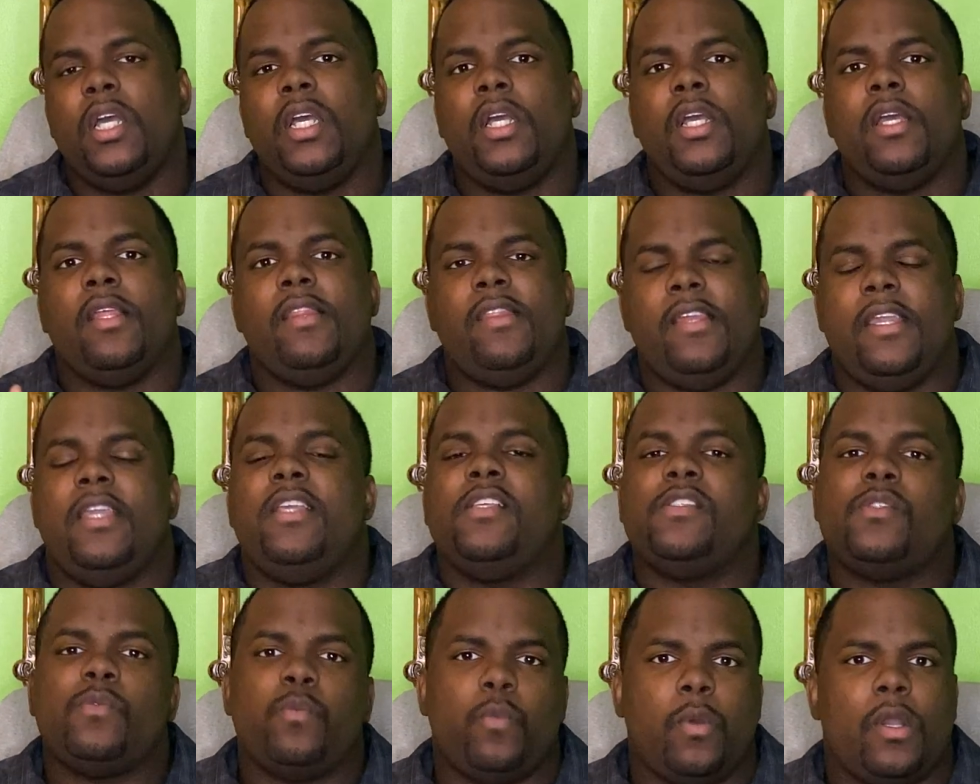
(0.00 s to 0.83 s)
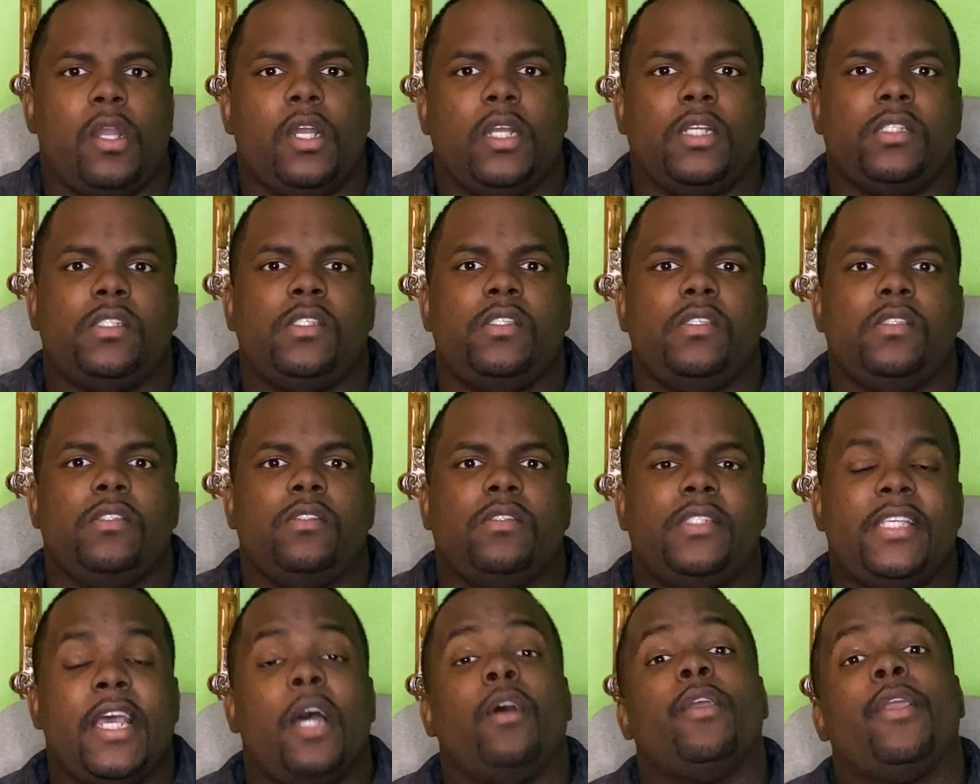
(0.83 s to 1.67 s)
These words
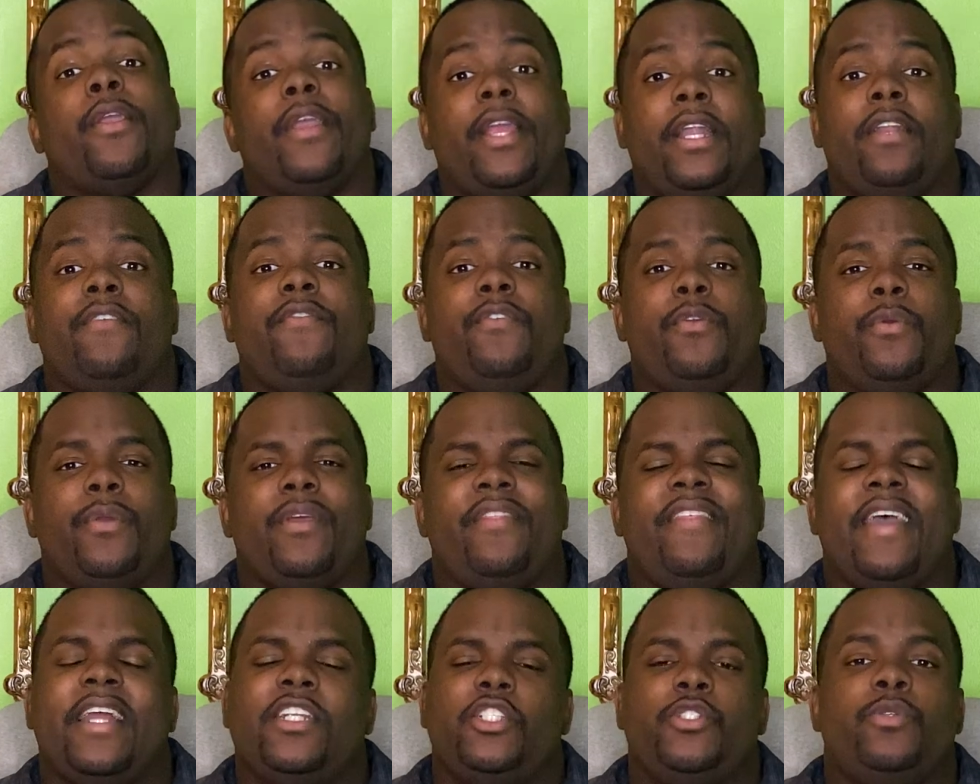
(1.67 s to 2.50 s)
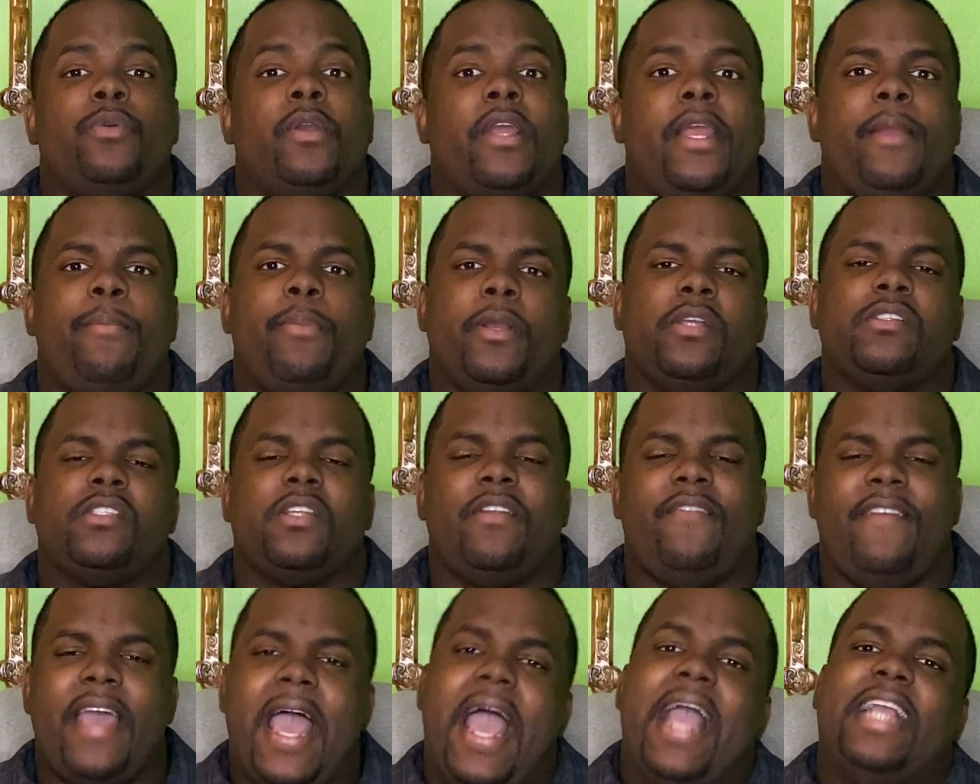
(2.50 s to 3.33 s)
tell your interviewer that you are a person
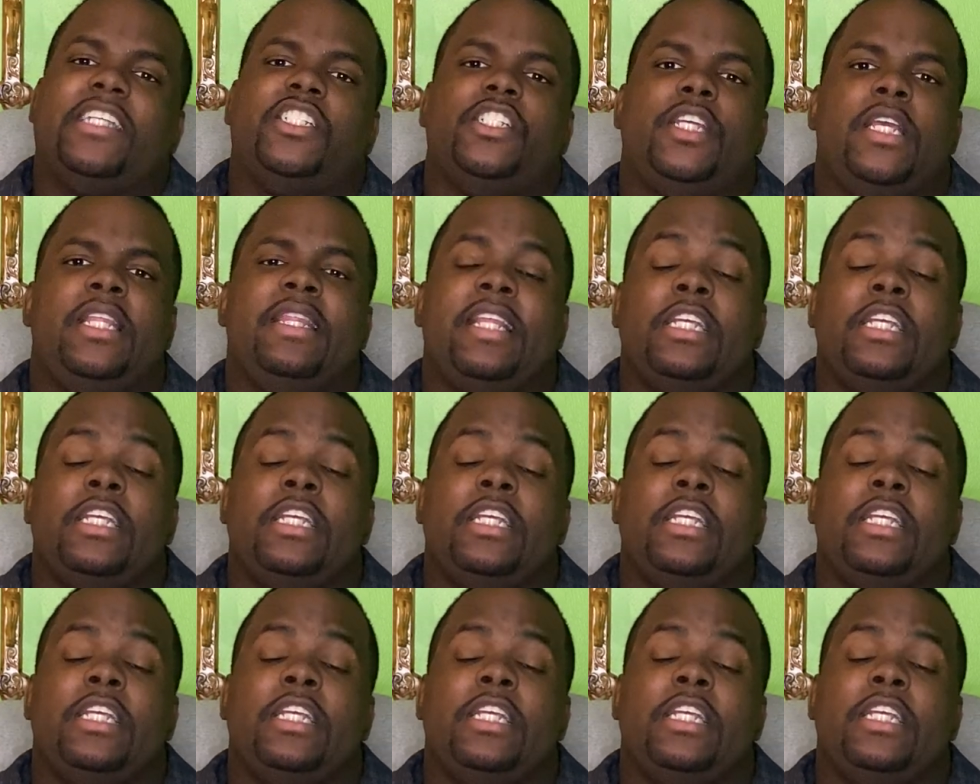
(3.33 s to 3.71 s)
of action,